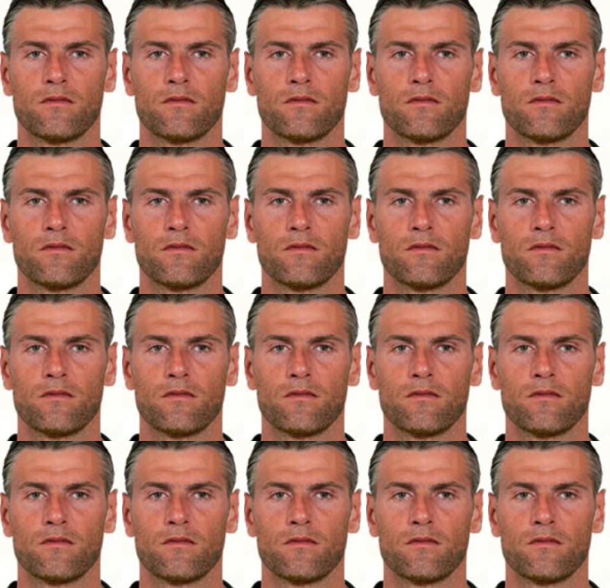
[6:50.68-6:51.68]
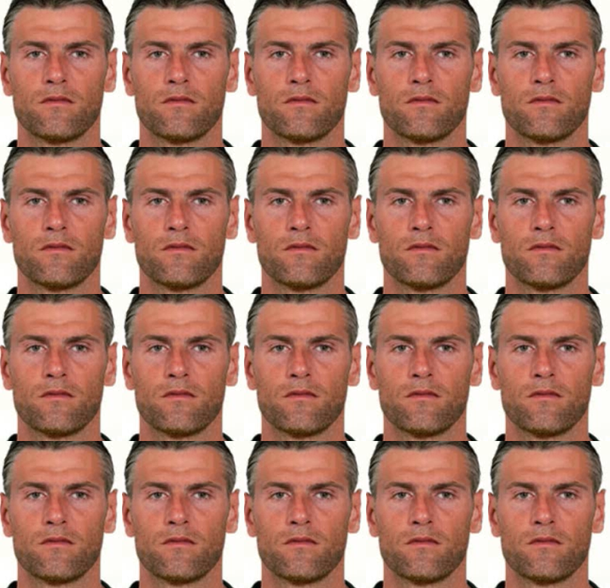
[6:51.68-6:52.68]

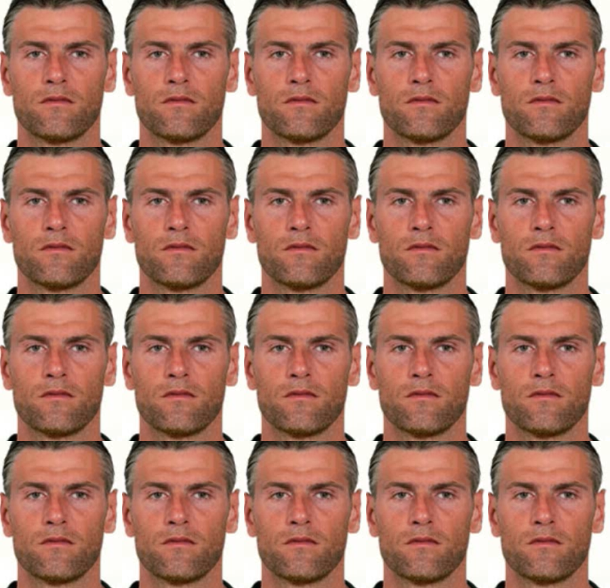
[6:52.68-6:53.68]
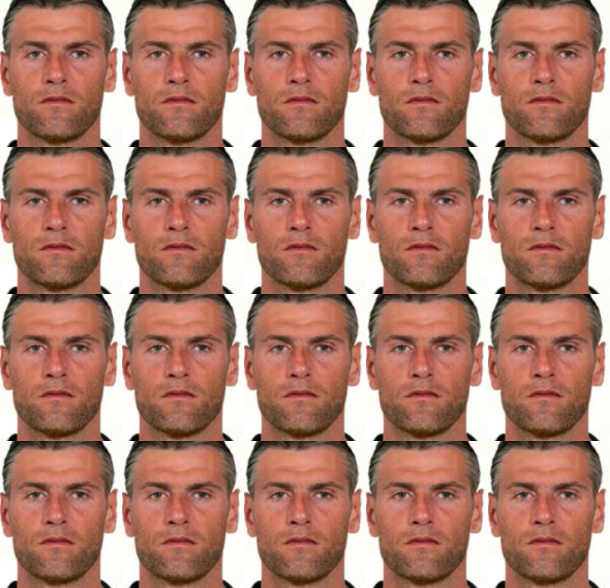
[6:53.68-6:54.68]

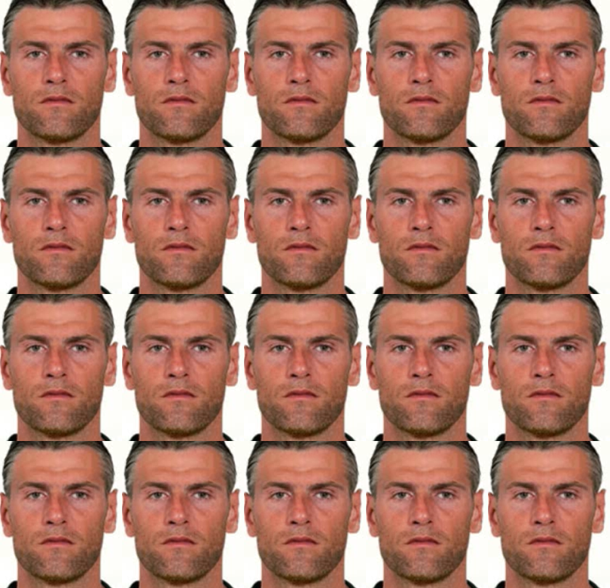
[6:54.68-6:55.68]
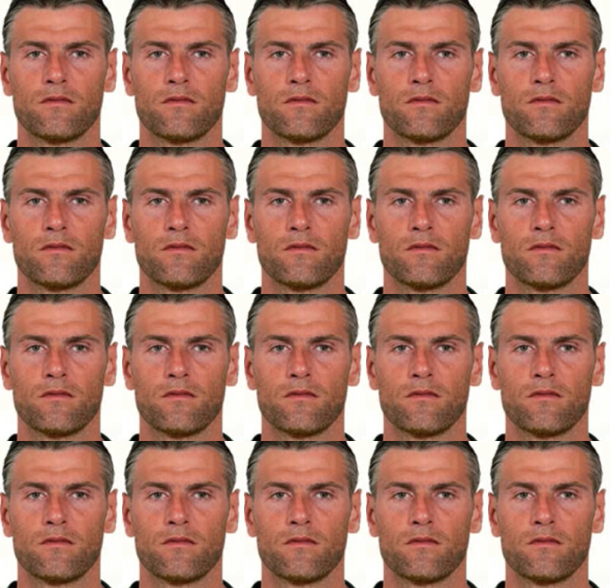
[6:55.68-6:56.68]

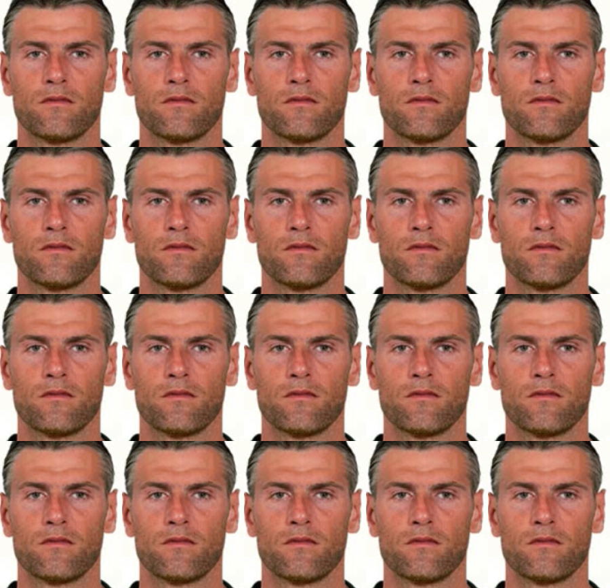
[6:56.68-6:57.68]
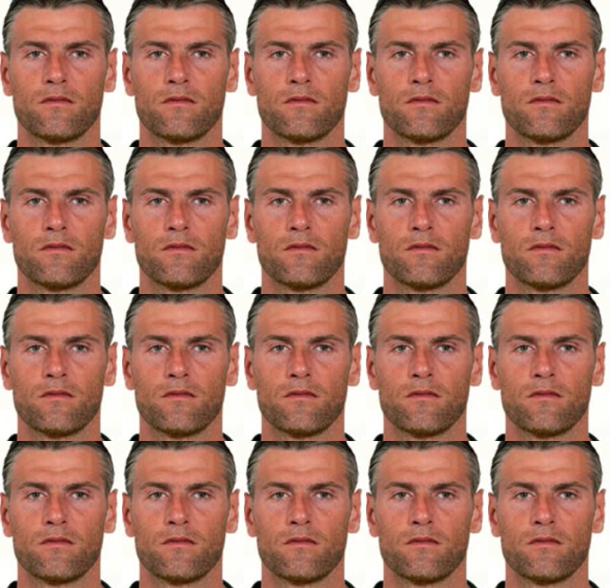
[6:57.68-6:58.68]
This is a still picture; no speech is visible.